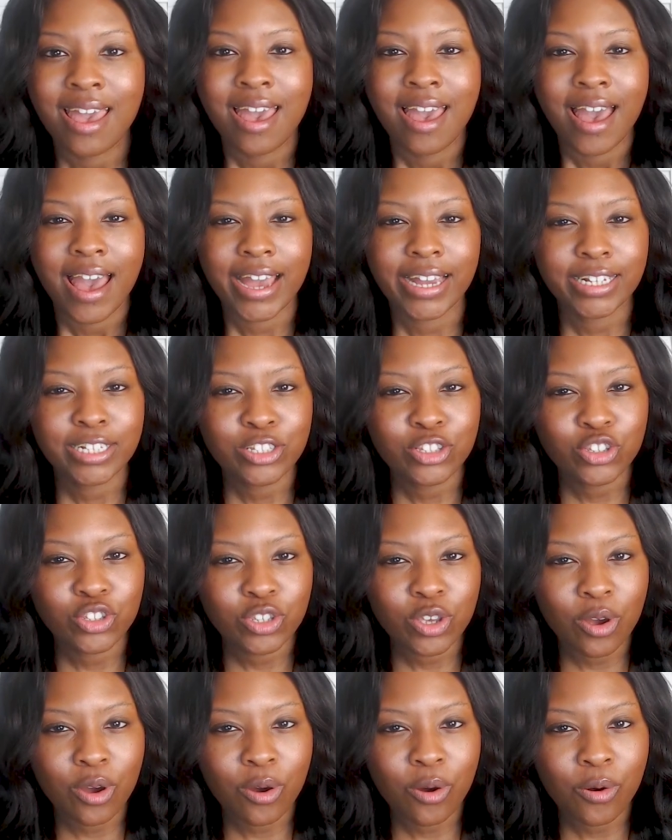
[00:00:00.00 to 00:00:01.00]
And
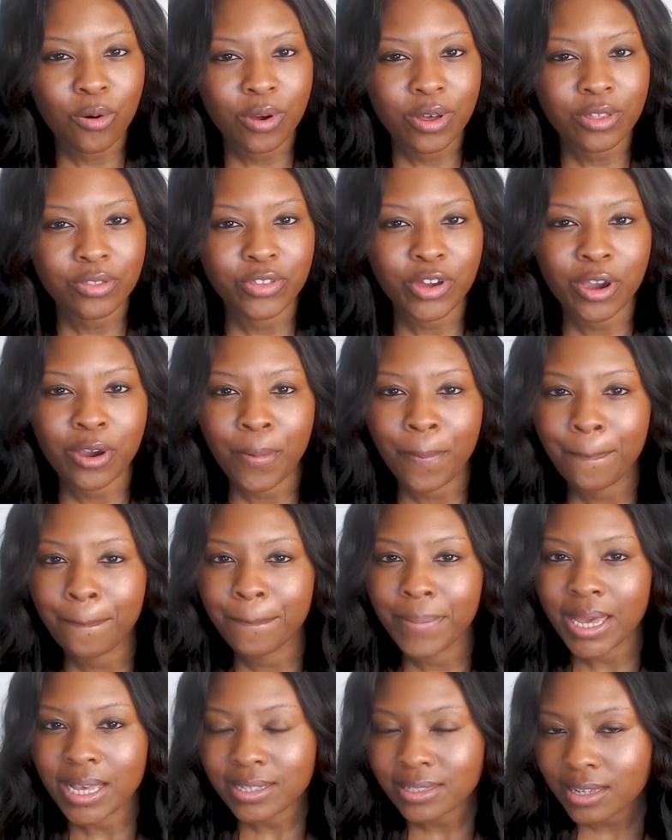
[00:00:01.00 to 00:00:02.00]
so there are
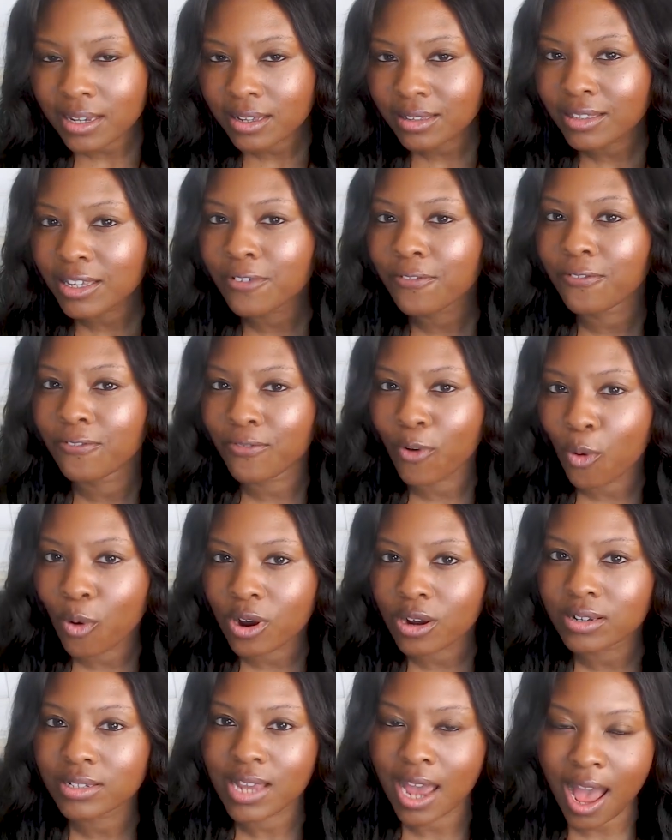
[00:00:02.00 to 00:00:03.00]
basically
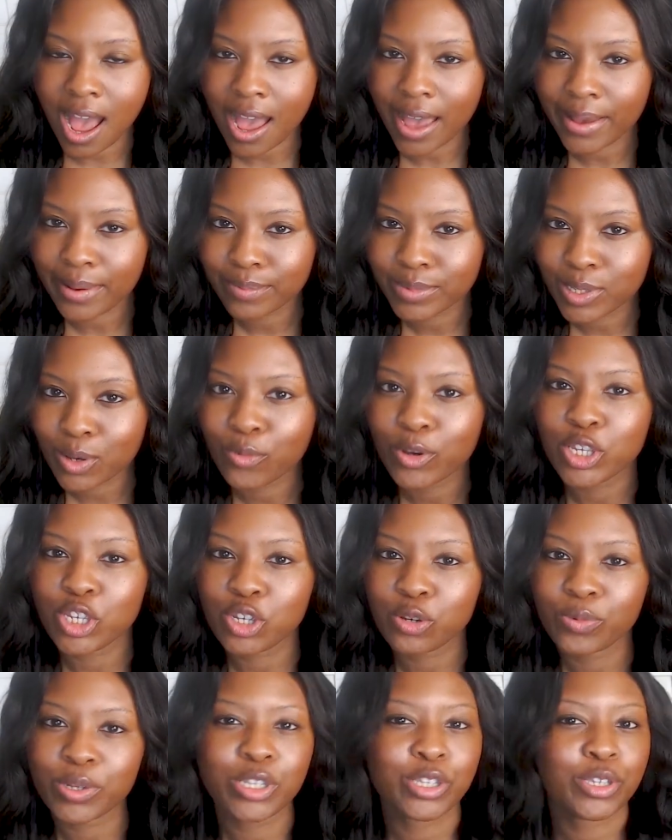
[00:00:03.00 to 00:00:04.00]
4 times when you
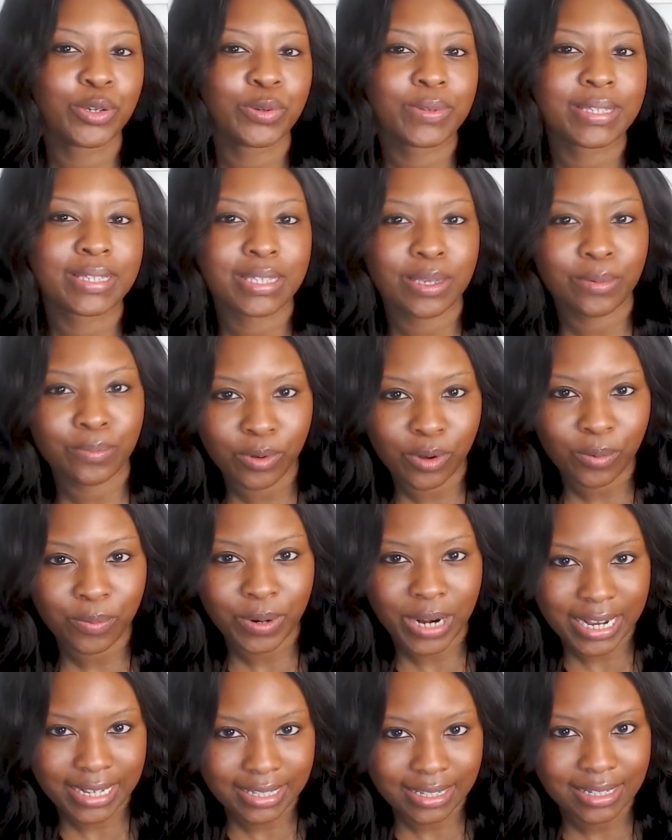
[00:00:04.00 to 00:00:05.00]
would use simple
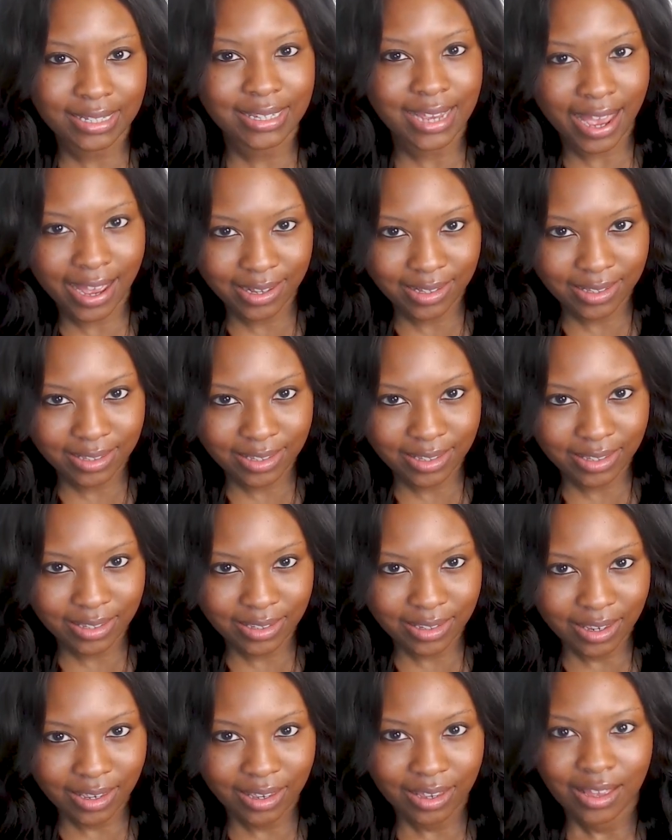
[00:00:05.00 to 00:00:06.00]
present tense.
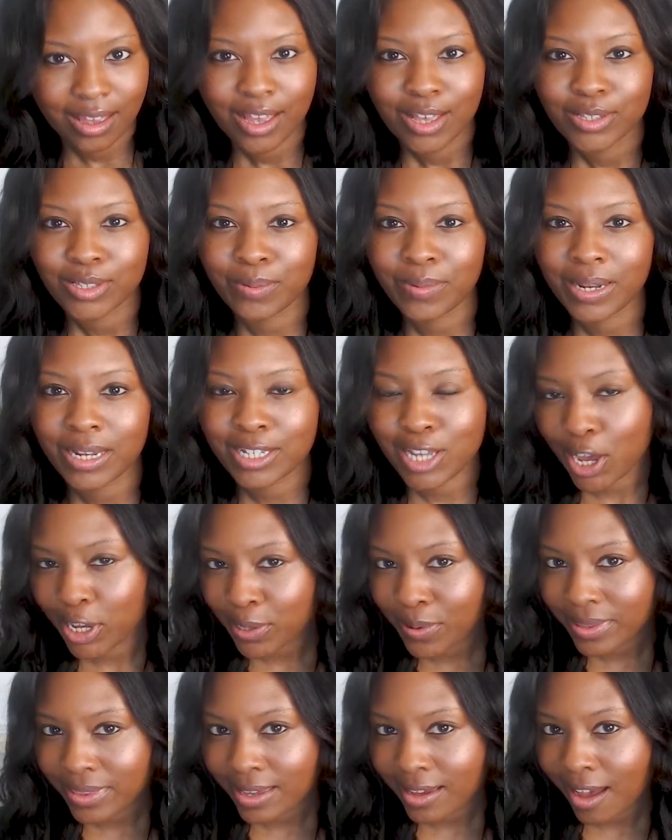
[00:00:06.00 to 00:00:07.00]
So I'm going to tell you
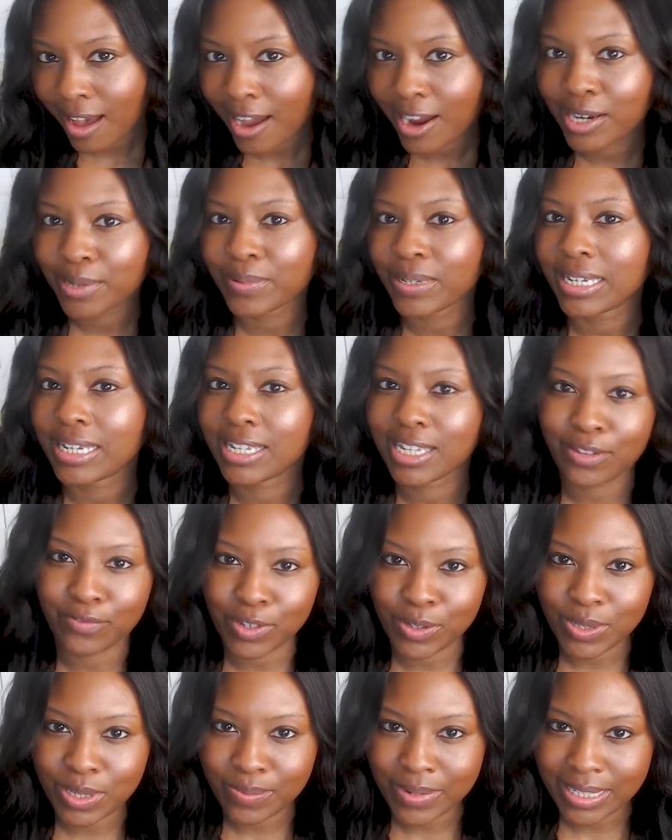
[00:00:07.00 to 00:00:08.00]
what they are and I'm going to give you
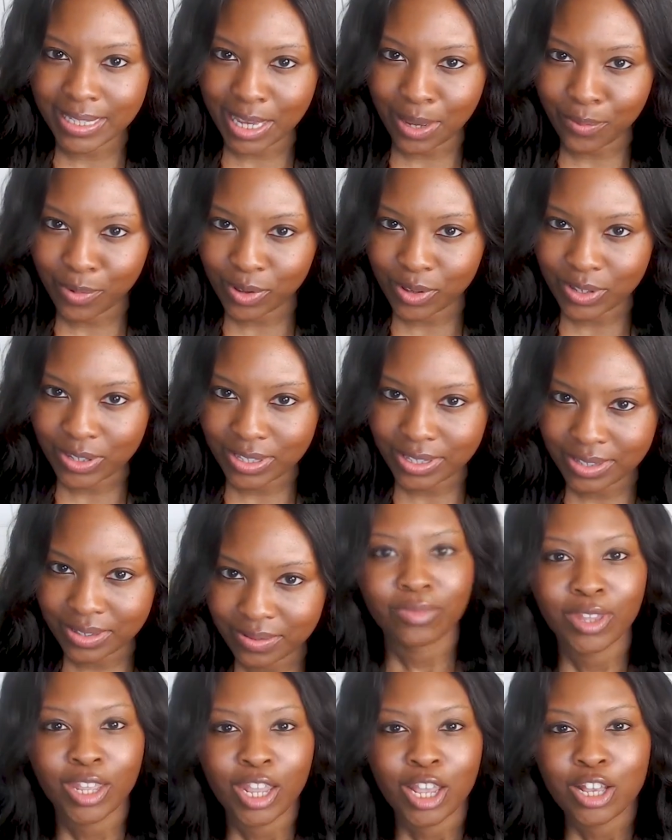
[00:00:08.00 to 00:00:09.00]
some examples.
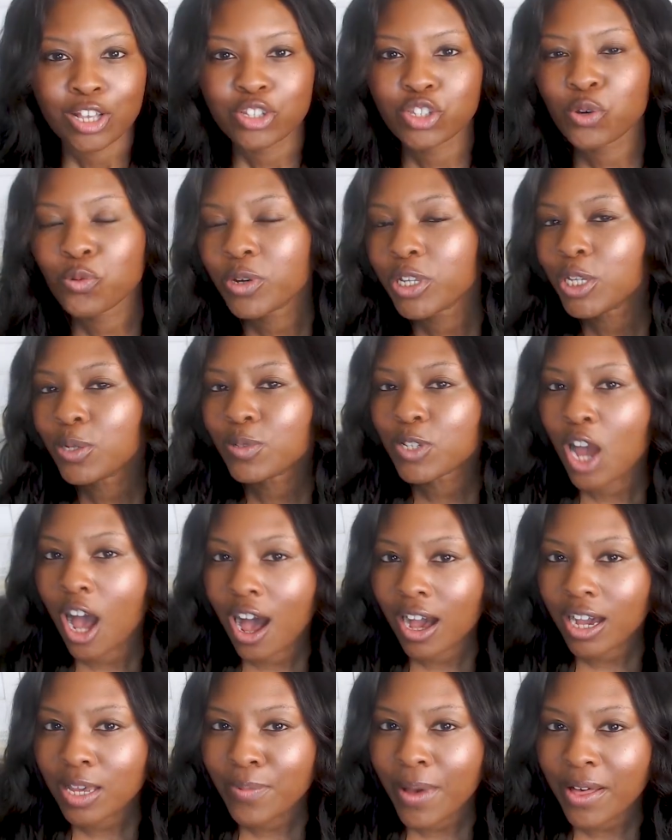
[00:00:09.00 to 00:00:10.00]
So when you
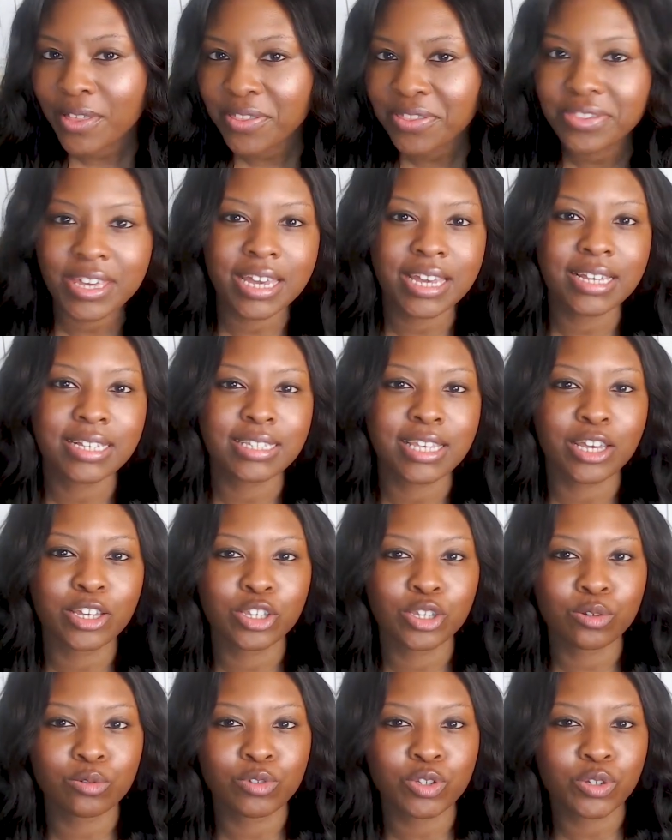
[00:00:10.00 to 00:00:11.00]
talk about things that
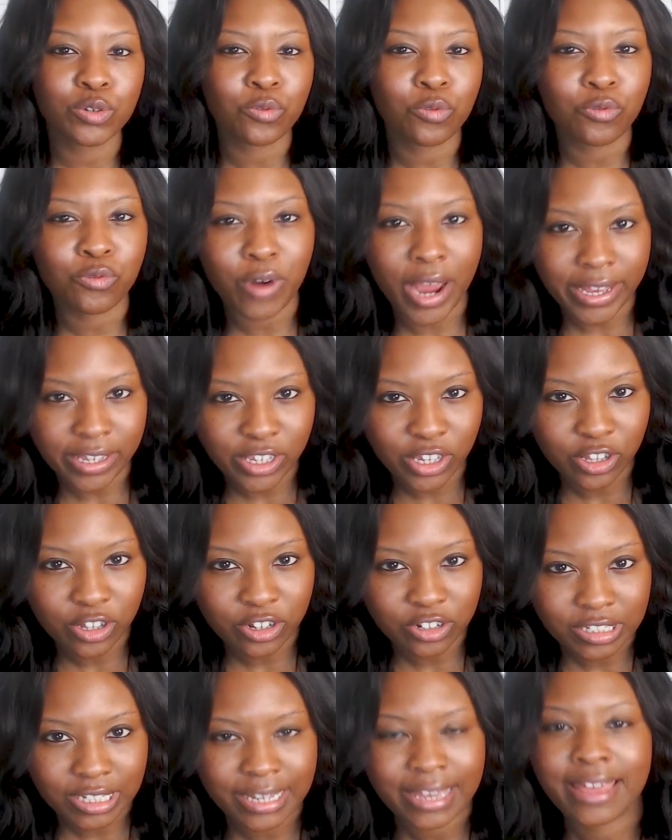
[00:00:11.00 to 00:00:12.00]
you do
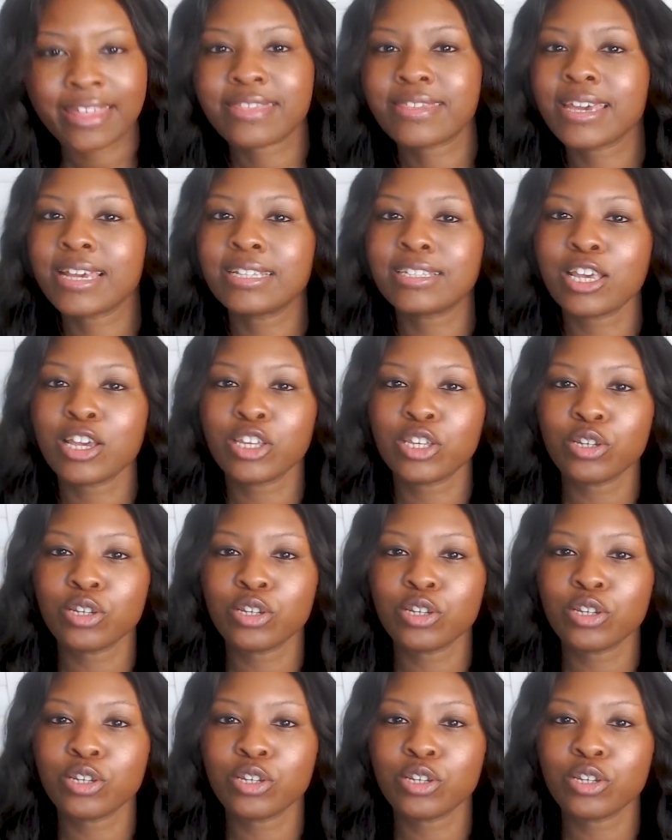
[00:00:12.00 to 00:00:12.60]
regularly, things that you